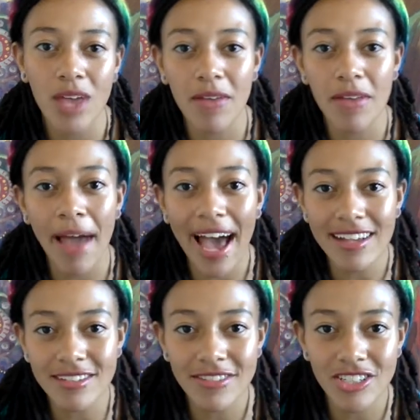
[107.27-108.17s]
the
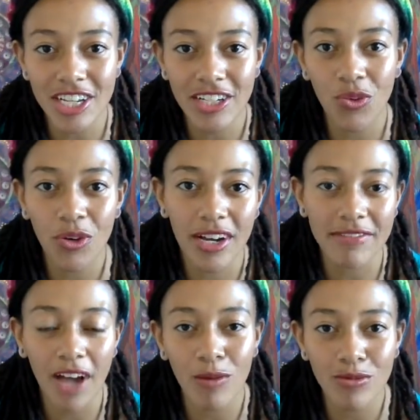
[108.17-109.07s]
past of this channel, where
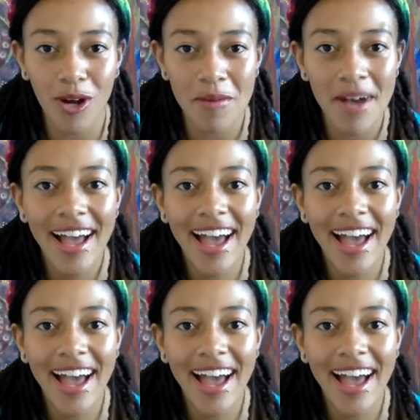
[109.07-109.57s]
I've come from,